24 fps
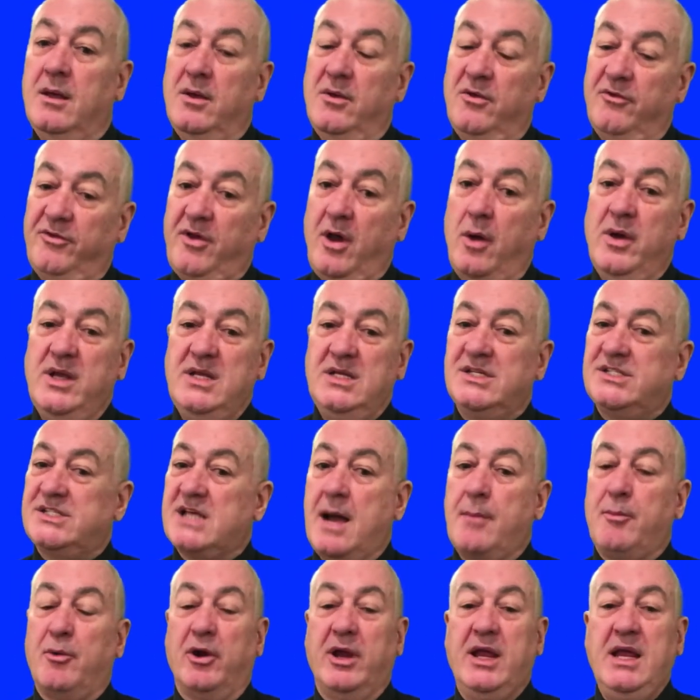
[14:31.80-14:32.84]
So in a
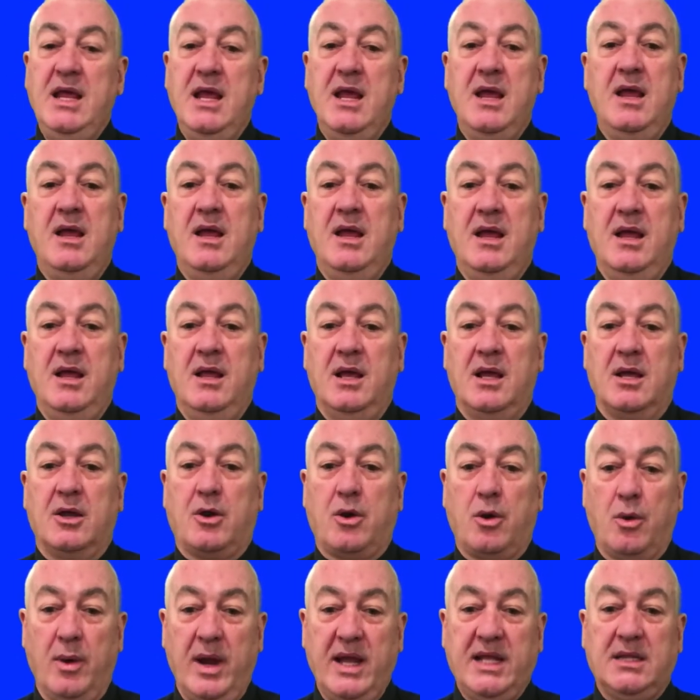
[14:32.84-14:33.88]
summary,
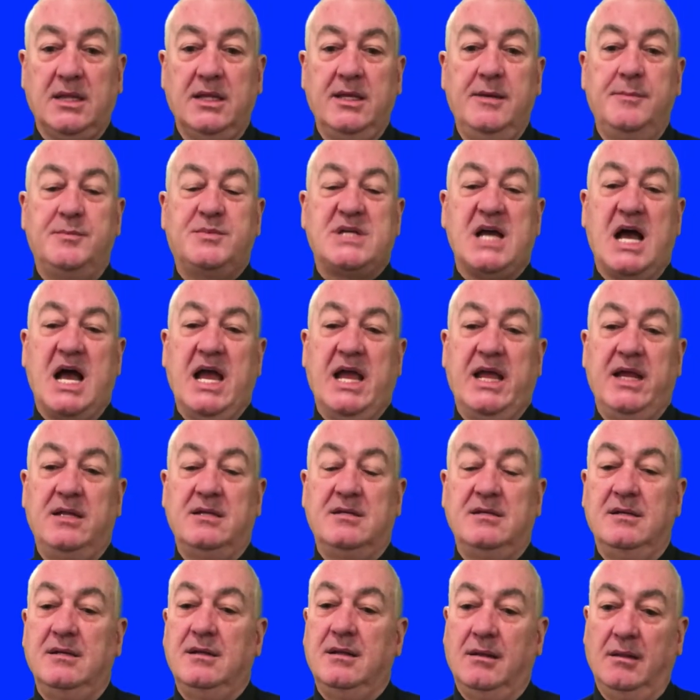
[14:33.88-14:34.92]
correctly obtained,
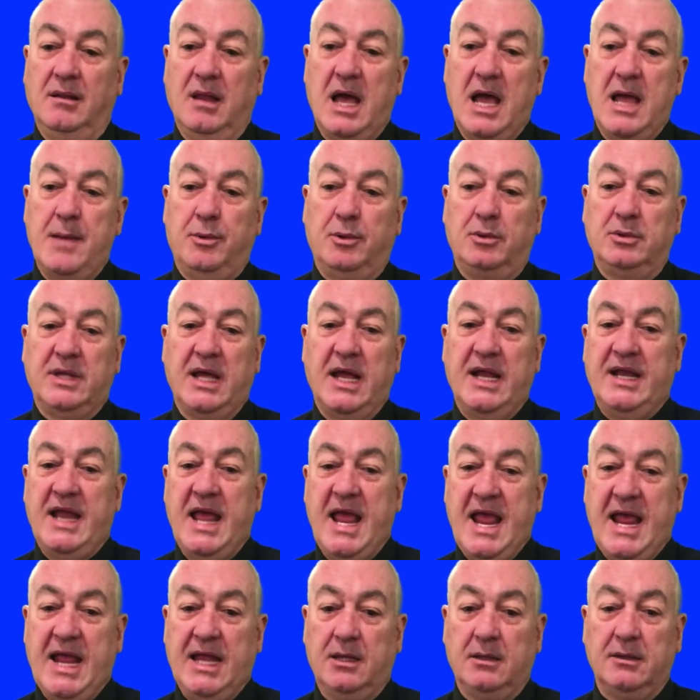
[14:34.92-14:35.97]
labelled and
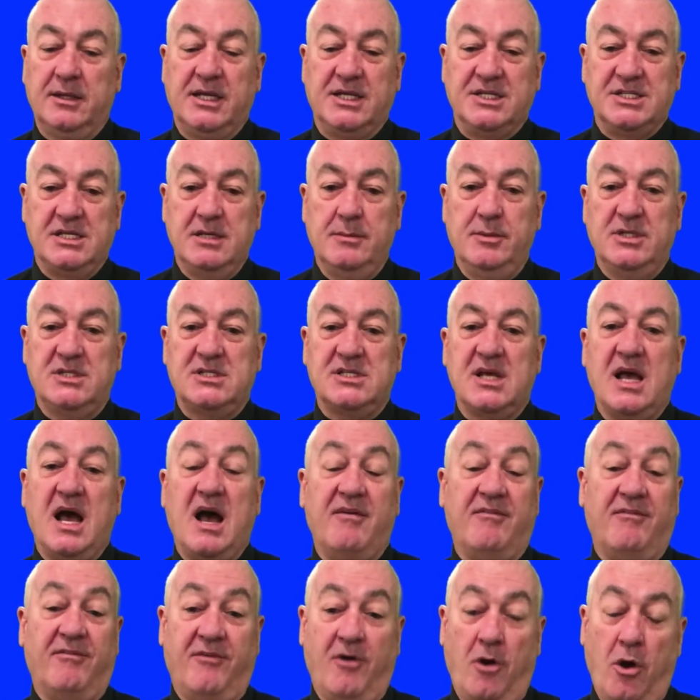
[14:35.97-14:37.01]
handled exhibits are
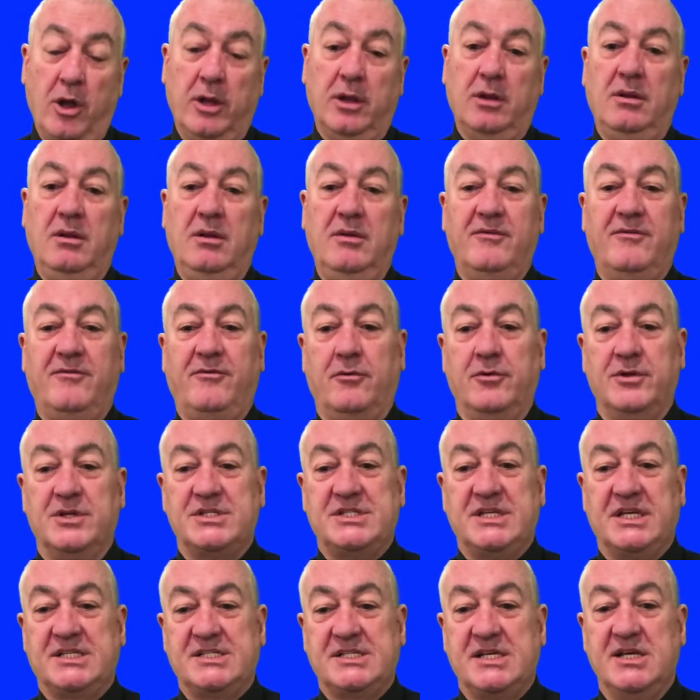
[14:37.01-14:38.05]
vital for the
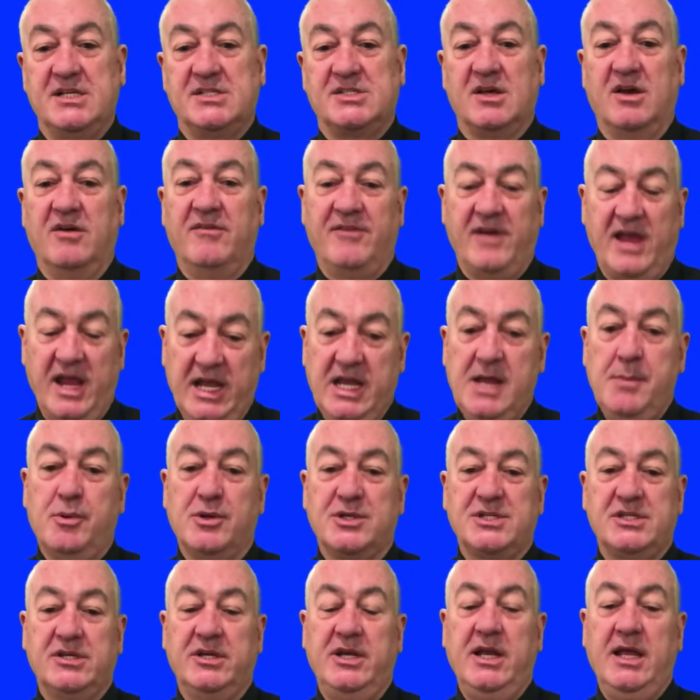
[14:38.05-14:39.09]
success of any
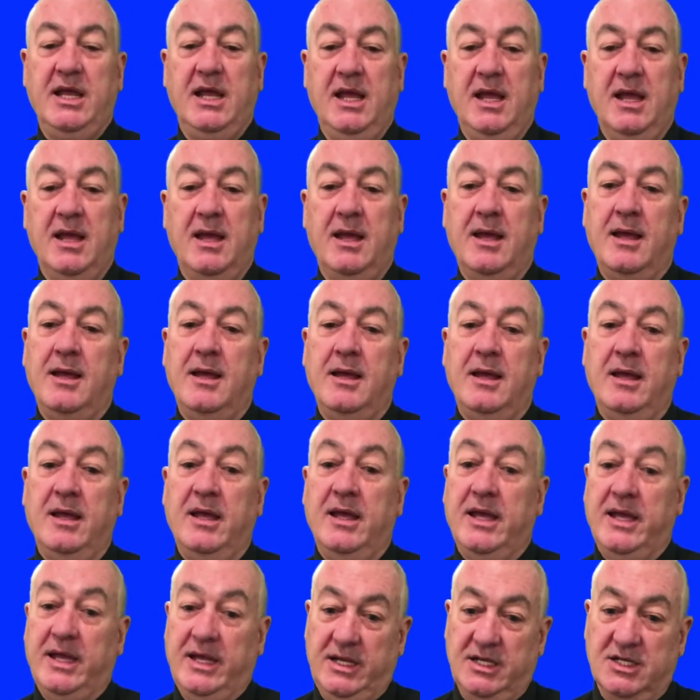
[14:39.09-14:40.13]
proceeding.
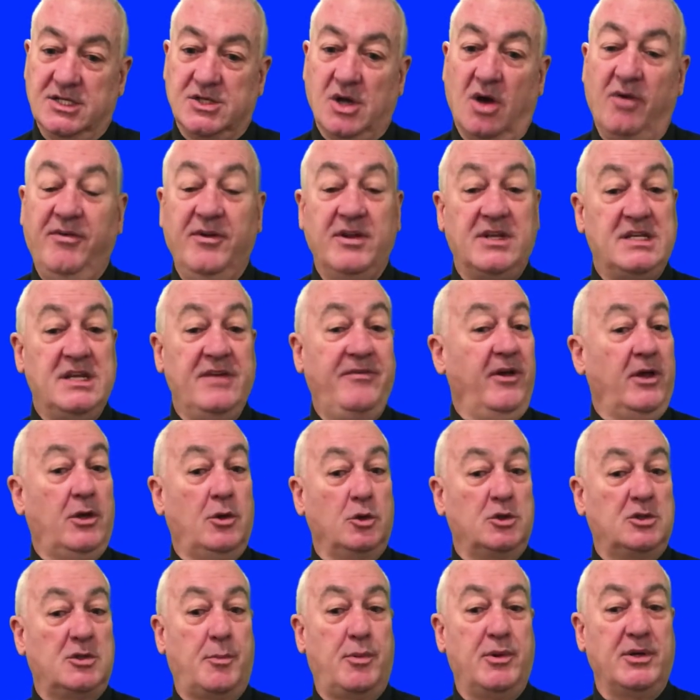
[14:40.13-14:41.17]
It is often
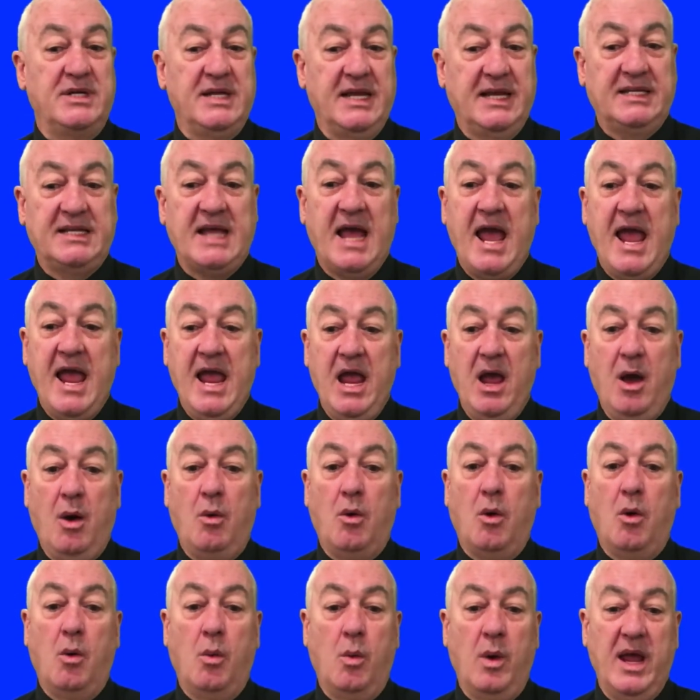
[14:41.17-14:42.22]
difficult to predict how
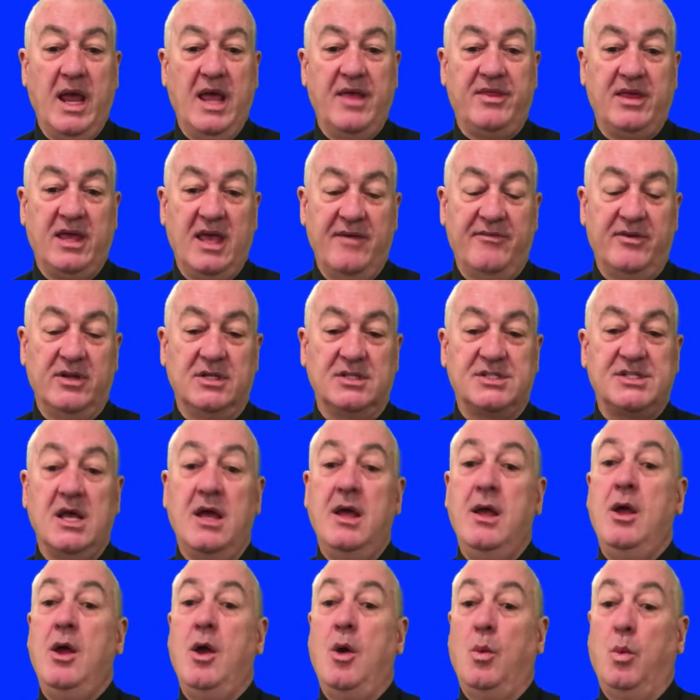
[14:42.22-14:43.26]
or where the evidence
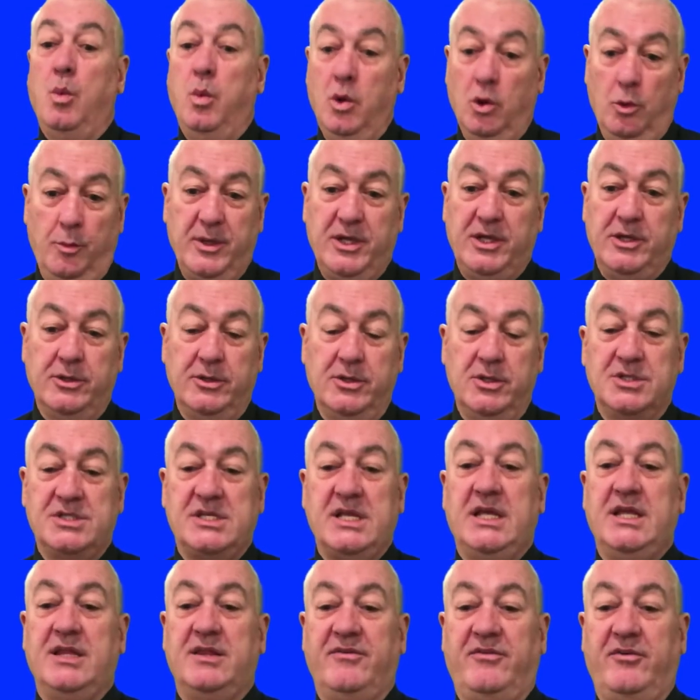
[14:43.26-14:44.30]
will be used
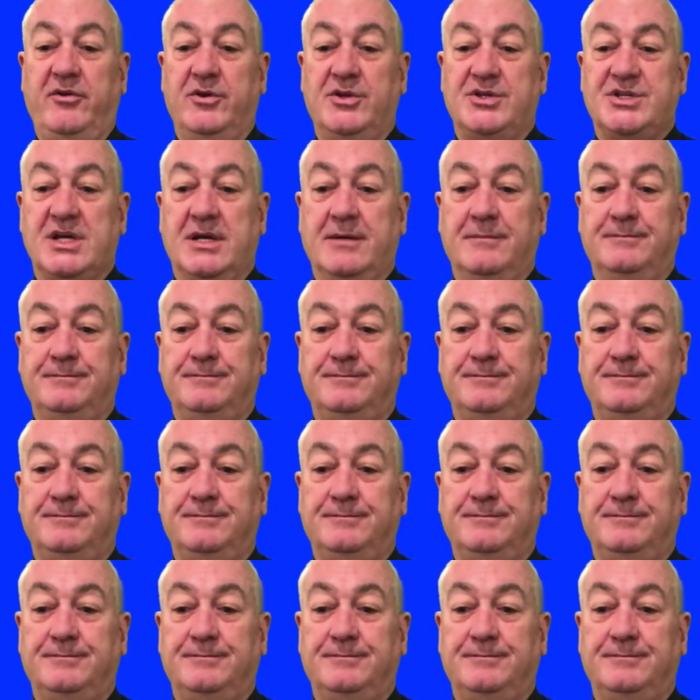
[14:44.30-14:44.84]
in the future.